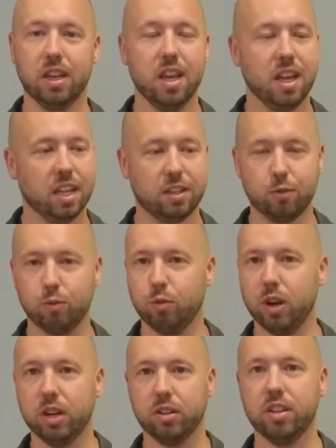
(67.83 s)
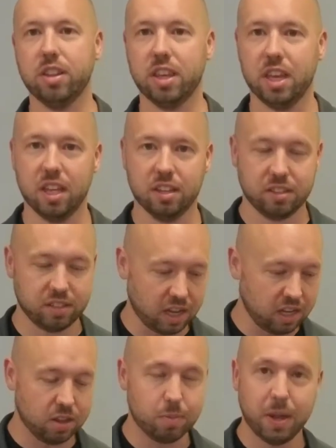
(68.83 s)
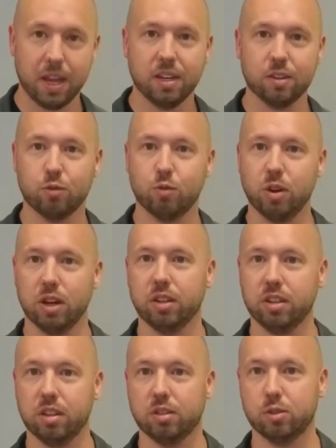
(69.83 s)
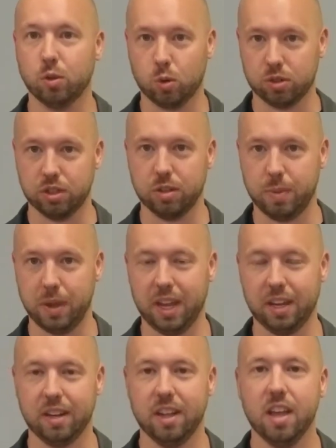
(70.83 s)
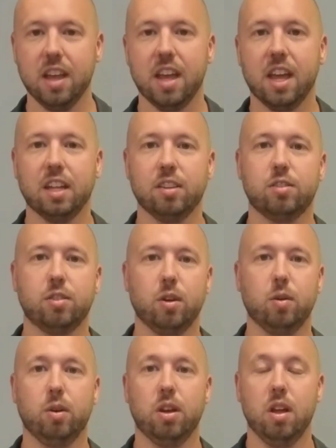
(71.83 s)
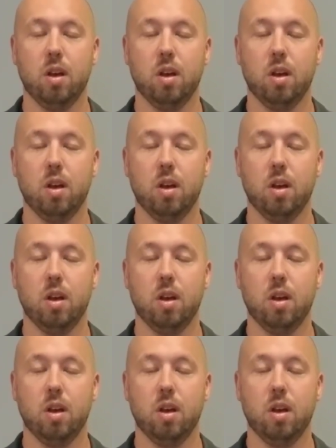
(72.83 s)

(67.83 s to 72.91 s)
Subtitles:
it's rarely the site of the pain is rarely the source of the pain. And so